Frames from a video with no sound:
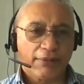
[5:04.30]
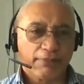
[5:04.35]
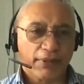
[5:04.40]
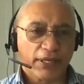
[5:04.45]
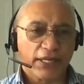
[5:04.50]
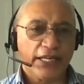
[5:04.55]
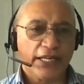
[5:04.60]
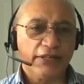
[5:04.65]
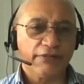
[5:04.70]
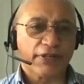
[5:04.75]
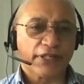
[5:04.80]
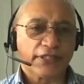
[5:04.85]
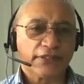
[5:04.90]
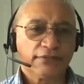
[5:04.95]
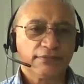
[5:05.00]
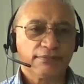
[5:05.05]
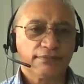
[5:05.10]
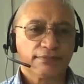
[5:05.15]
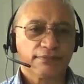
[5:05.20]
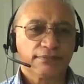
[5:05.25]
and believe
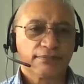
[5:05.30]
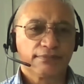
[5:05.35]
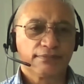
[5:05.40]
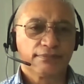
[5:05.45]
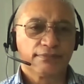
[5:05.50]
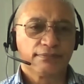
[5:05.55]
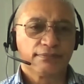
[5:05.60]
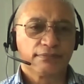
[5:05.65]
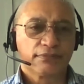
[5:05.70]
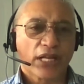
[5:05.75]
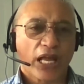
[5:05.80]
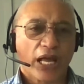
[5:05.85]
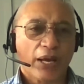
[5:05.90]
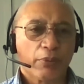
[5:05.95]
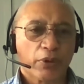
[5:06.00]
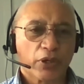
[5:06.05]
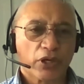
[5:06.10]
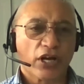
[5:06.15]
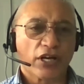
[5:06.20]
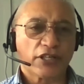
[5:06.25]
in
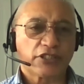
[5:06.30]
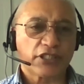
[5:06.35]
and would